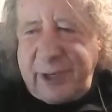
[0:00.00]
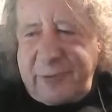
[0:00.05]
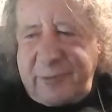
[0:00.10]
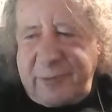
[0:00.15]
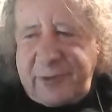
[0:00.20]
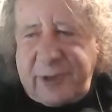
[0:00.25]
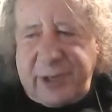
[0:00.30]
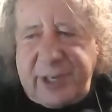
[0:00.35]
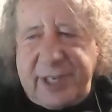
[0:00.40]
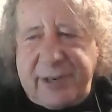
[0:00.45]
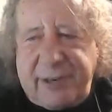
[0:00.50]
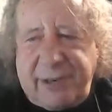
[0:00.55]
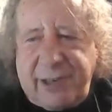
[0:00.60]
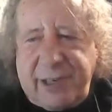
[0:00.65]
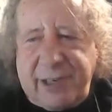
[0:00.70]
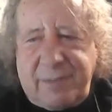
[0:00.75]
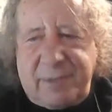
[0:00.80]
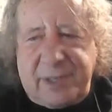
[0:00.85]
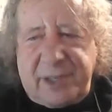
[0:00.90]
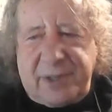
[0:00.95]
fight very
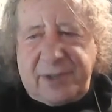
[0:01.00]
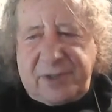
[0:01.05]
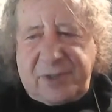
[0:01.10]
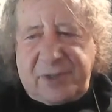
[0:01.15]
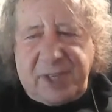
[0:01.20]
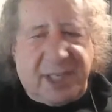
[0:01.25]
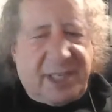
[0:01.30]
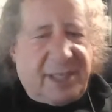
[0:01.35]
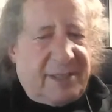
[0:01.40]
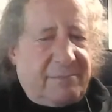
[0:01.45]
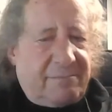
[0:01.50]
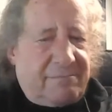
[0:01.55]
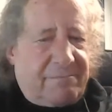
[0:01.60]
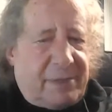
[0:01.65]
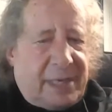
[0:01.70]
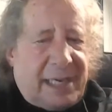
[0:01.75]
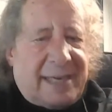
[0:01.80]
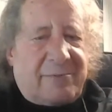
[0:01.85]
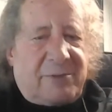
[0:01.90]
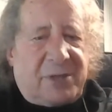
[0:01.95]
hard because
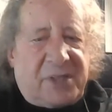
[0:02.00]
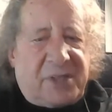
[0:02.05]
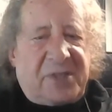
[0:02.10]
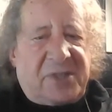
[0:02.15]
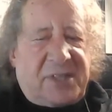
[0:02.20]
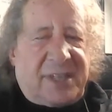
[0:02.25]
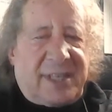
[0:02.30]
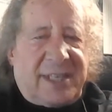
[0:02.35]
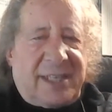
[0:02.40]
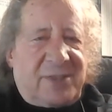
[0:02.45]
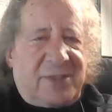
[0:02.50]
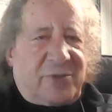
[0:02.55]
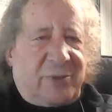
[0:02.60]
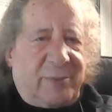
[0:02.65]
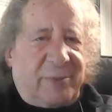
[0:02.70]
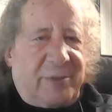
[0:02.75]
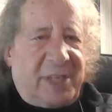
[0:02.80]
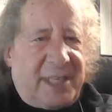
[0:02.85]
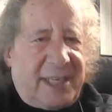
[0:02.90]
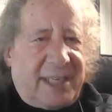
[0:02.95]
I was in science
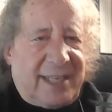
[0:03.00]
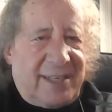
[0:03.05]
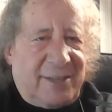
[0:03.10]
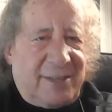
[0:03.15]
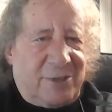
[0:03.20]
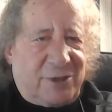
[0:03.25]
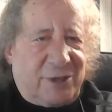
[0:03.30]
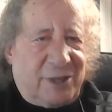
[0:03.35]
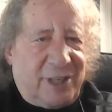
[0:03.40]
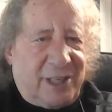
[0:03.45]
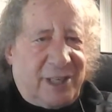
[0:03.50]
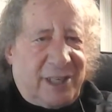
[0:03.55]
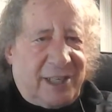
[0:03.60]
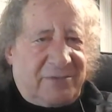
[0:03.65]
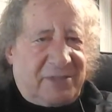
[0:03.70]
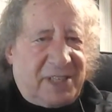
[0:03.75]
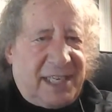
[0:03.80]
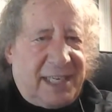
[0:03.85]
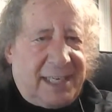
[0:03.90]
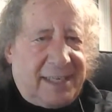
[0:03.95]
from the age
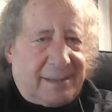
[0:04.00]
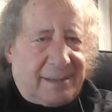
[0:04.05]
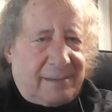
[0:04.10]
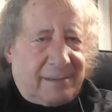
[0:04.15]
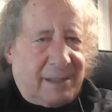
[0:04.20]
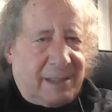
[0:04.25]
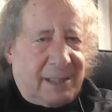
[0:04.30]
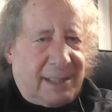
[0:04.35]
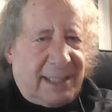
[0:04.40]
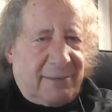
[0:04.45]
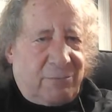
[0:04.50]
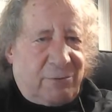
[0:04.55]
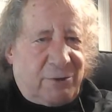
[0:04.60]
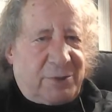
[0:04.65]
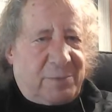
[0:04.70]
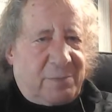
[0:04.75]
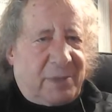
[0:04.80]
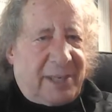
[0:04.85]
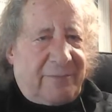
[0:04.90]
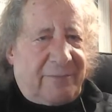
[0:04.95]
of 10. It
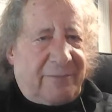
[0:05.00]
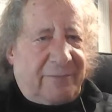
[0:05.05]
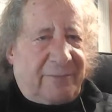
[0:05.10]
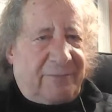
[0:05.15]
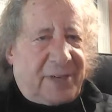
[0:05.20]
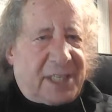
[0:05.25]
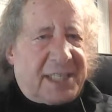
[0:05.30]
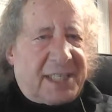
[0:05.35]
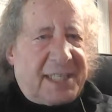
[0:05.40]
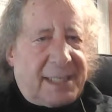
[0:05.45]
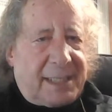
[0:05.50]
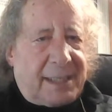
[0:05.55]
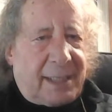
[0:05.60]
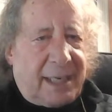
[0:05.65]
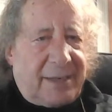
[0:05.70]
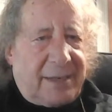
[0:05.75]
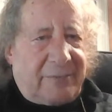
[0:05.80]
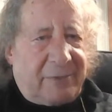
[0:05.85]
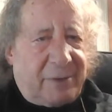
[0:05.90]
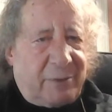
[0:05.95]
was my fucking
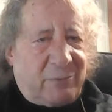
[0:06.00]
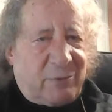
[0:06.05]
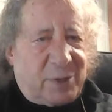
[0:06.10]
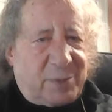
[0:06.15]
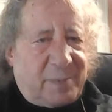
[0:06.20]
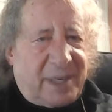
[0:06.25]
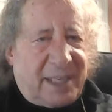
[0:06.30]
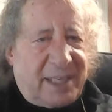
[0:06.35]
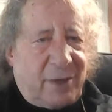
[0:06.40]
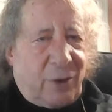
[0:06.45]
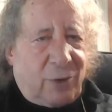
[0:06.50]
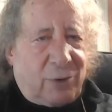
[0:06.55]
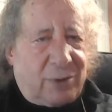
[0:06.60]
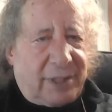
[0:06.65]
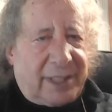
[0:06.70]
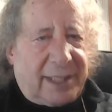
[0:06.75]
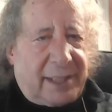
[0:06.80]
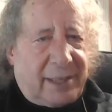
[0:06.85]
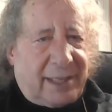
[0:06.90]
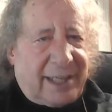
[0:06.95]
life. It was my
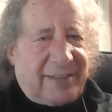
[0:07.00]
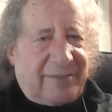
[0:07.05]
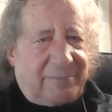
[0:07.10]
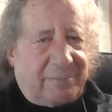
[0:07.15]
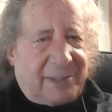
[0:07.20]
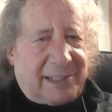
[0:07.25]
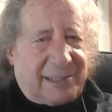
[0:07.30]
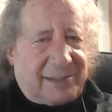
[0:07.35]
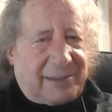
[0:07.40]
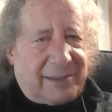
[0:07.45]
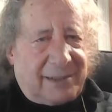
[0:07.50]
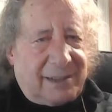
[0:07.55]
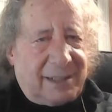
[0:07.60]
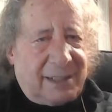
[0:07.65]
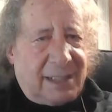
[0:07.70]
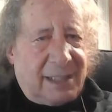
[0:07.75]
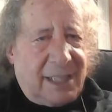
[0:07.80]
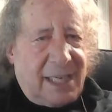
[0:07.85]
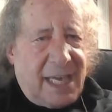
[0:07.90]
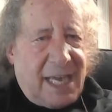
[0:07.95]
only life, Michael.
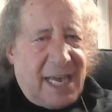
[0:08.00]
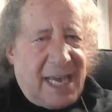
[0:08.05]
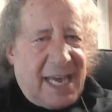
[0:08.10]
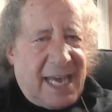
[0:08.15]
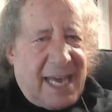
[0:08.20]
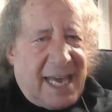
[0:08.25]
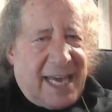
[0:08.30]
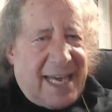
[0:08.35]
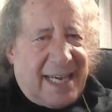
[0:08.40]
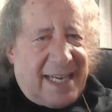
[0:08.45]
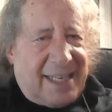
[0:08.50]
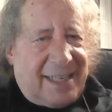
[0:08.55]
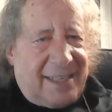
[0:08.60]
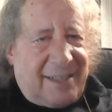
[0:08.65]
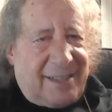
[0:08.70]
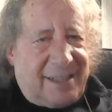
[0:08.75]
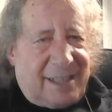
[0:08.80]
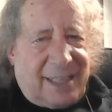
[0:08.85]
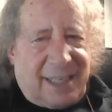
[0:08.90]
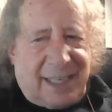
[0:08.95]

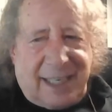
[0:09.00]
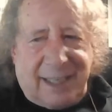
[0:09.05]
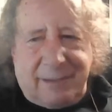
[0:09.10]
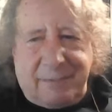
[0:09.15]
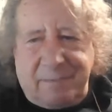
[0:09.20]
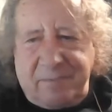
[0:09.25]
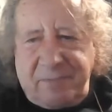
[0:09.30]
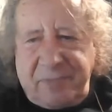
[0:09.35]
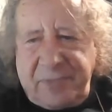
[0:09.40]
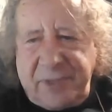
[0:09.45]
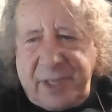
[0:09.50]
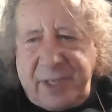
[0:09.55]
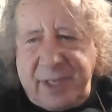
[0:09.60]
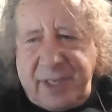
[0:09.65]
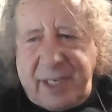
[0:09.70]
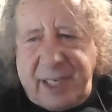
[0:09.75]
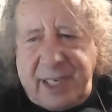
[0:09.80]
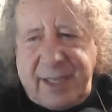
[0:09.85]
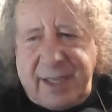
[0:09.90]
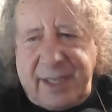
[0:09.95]
And
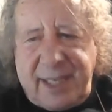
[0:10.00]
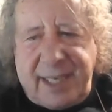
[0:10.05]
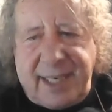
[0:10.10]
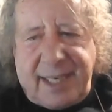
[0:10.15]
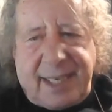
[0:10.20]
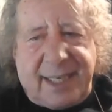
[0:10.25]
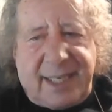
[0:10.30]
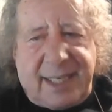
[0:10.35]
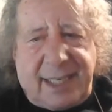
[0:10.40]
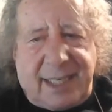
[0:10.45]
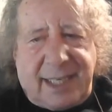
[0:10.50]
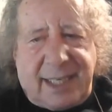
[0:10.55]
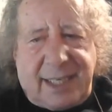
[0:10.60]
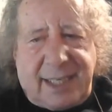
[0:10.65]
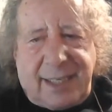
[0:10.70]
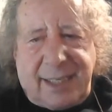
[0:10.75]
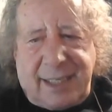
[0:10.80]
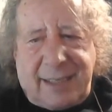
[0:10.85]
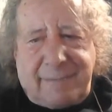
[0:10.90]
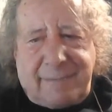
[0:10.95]
then I
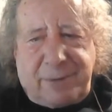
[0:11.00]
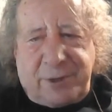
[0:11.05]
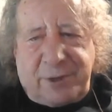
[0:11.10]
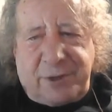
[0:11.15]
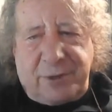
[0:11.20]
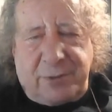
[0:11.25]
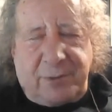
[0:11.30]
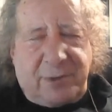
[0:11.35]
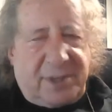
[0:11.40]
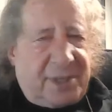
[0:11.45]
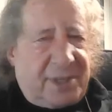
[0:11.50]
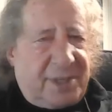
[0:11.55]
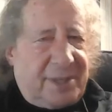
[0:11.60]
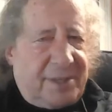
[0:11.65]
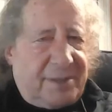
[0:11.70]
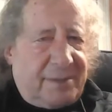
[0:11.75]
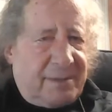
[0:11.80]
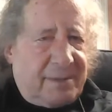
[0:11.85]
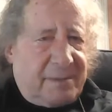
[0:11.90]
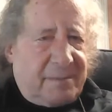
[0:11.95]
got an
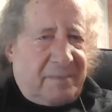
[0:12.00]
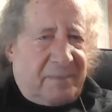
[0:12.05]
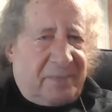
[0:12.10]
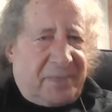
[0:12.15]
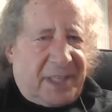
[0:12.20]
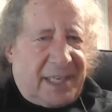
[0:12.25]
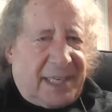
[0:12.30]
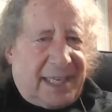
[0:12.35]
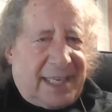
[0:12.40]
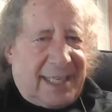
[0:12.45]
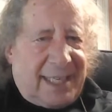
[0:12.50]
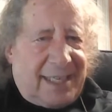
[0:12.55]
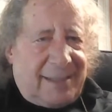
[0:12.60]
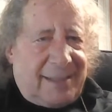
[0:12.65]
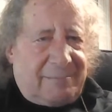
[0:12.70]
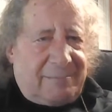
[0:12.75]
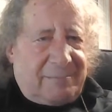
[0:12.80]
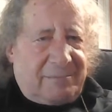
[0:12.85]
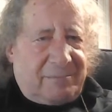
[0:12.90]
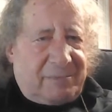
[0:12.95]
opportunity
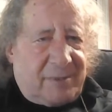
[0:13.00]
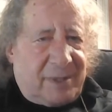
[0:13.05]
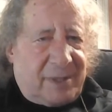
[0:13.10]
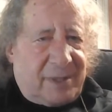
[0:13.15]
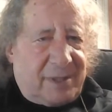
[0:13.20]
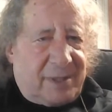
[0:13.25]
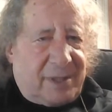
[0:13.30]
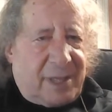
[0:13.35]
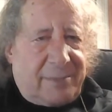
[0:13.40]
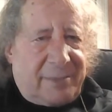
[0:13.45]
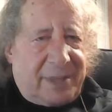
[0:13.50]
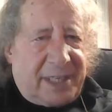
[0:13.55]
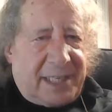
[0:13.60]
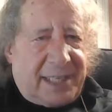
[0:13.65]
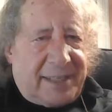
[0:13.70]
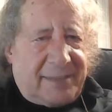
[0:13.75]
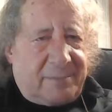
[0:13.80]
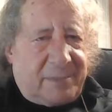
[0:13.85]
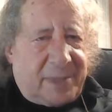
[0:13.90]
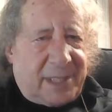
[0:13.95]
coming
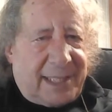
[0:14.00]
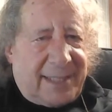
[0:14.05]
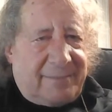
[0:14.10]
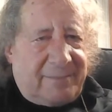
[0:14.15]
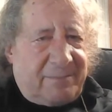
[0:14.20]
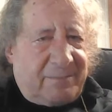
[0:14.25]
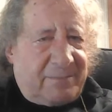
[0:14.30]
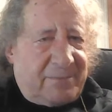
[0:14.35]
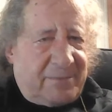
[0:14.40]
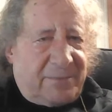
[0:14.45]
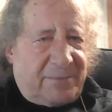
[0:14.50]
out of my